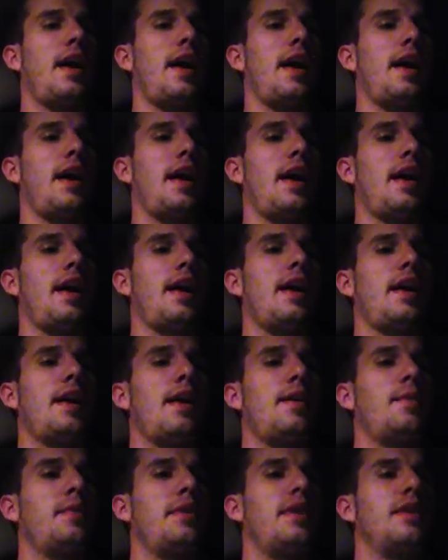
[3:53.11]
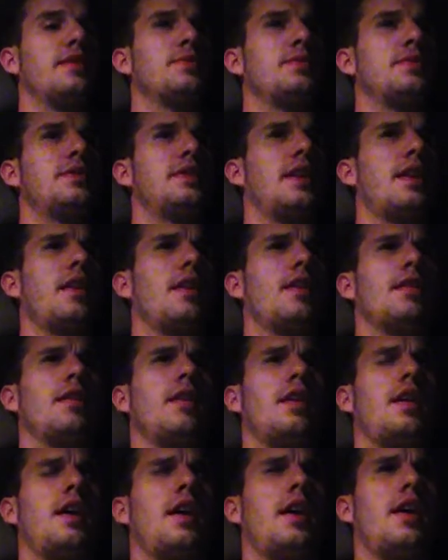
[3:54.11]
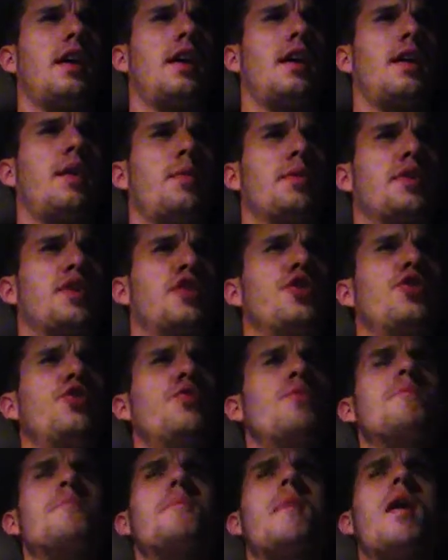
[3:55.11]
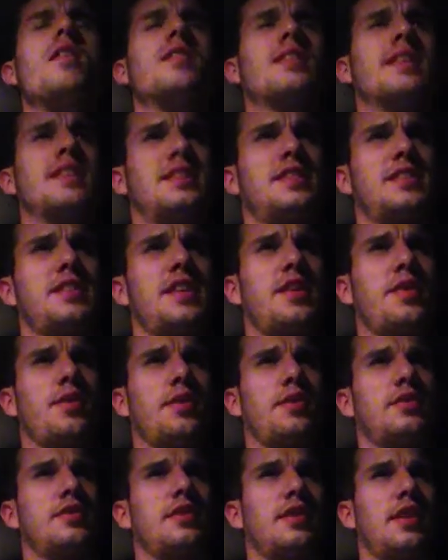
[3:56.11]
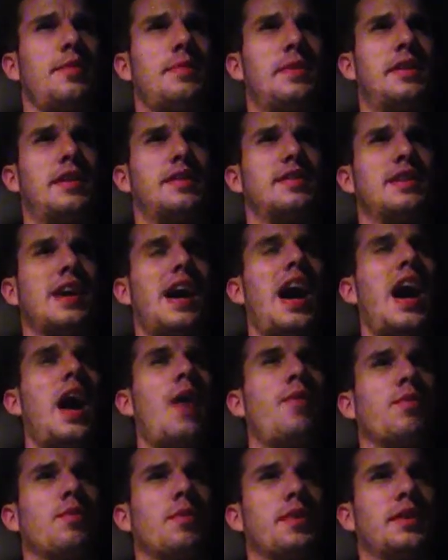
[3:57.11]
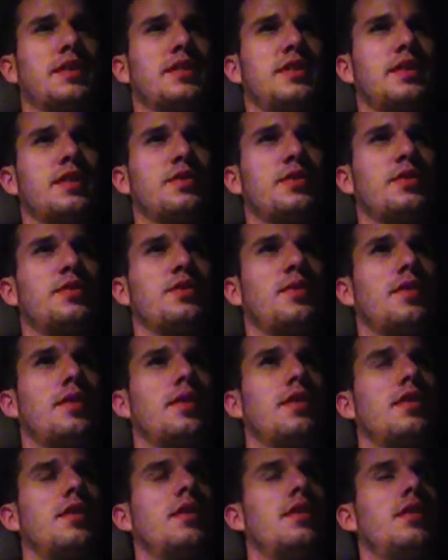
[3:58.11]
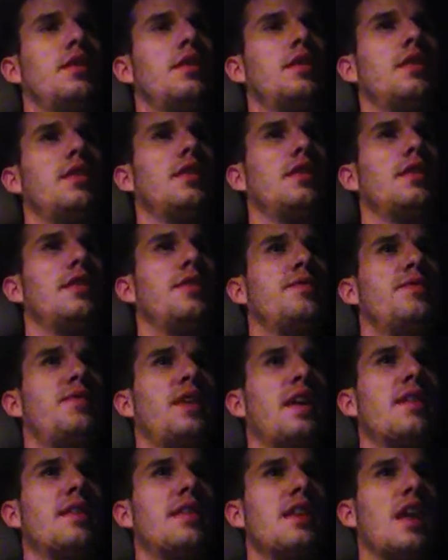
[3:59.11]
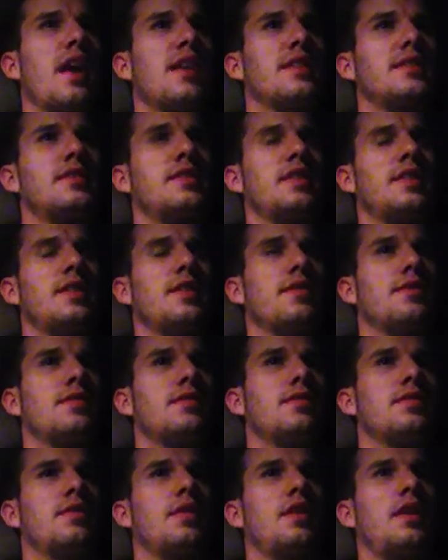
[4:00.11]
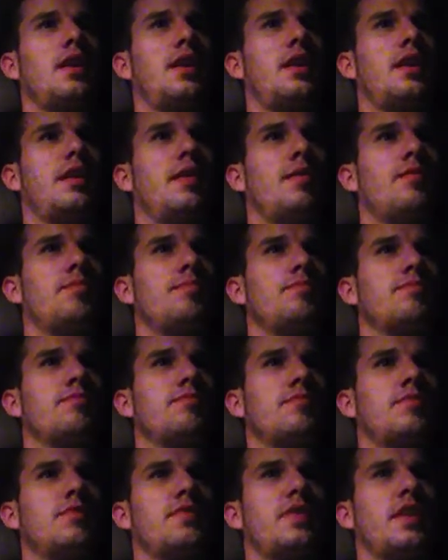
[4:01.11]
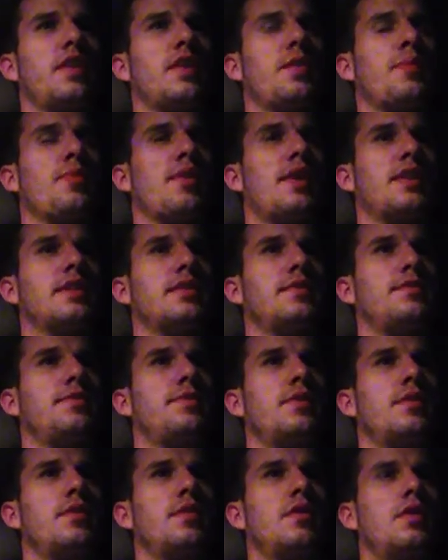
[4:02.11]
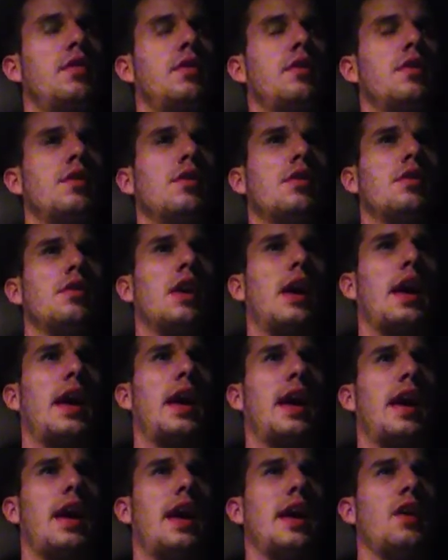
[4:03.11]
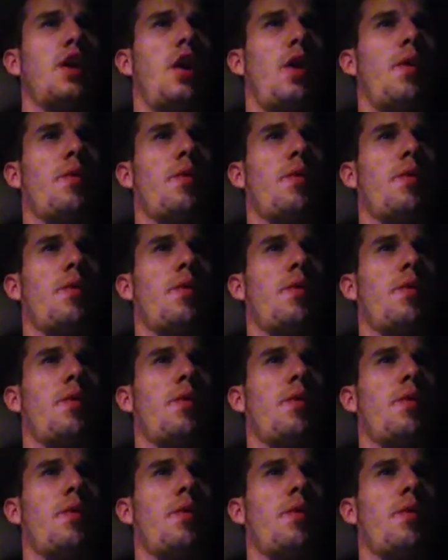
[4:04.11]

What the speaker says: And what else was there? Humongous Sears. I mean, towering Sears store. Very nice Sears. Very impressive. And